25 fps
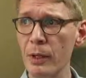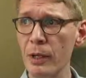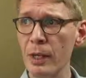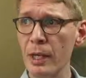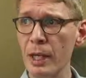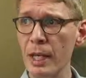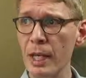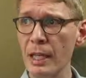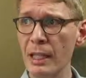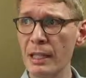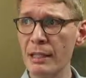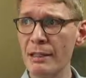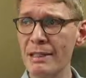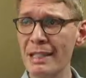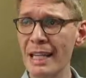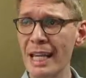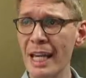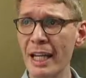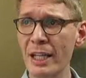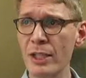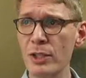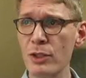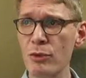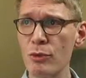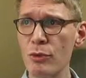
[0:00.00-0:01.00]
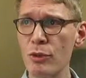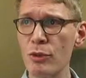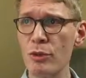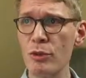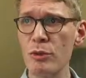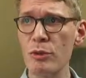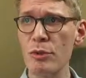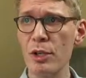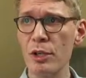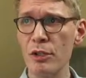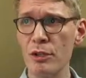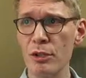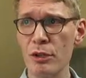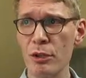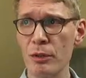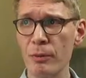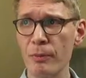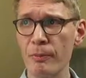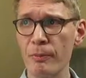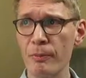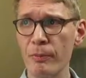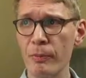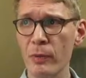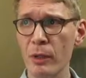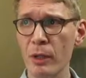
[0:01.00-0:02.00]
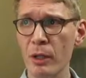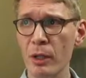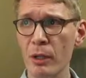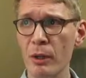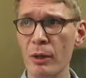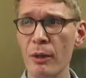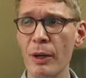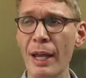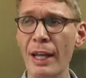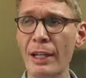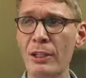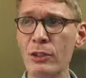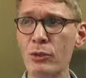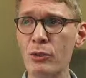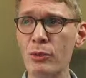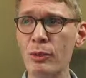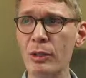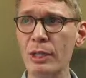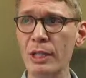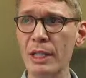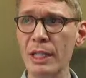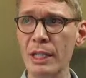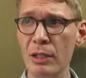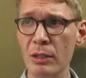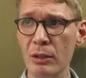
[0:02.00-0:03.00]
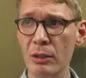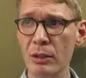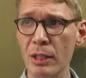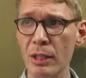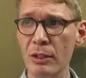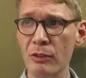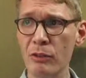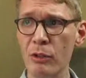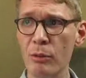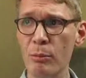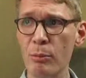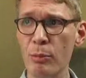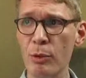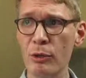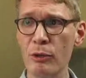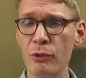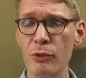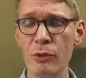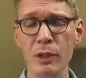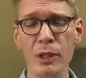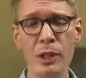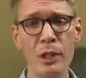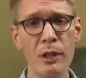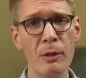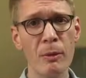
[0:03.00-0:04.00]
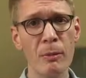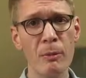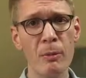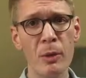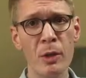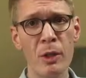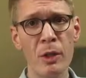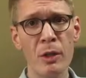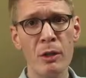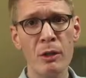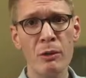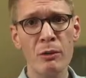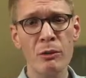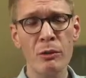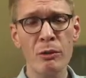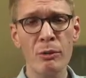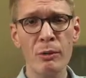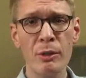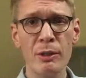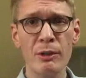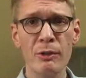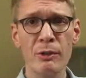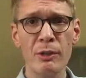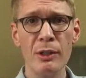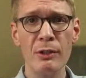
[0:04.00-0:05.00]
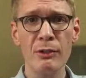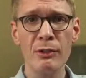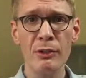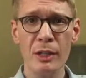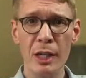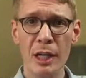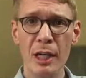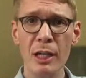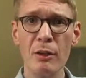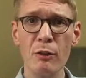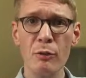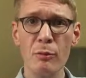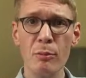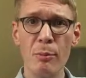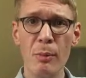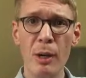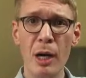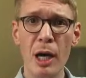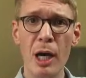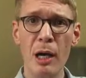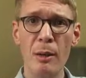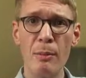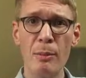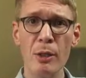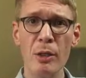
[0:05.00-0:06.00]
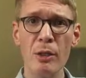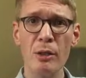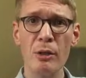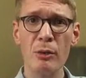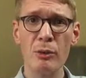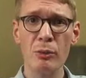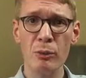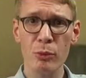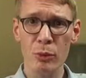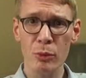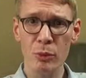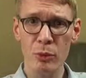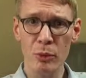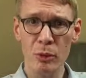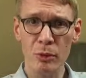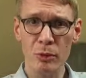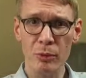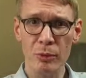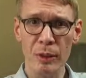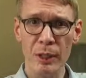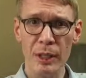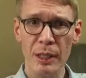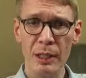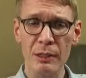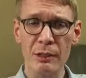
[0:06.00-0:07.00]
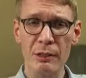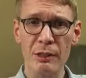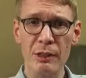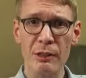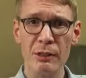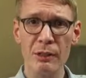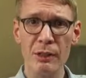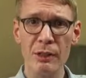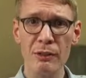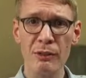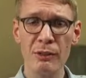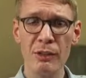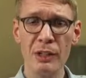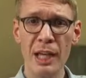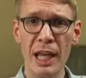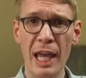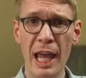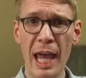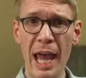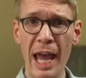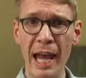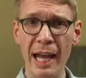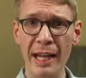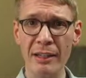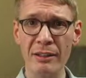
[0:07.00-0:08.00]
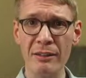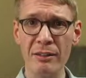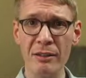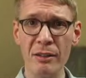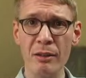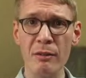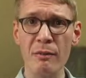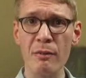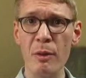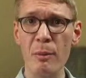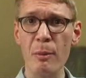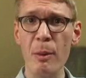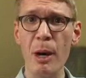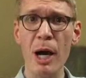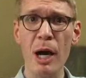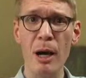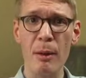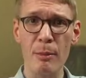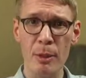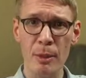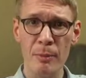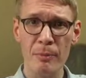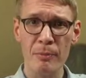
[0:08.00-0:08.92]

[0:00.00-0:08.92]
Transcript: and it's extrajudicial or extra legal, as he puts it here. So it's a kind of mob rule, right? It's an act of the mob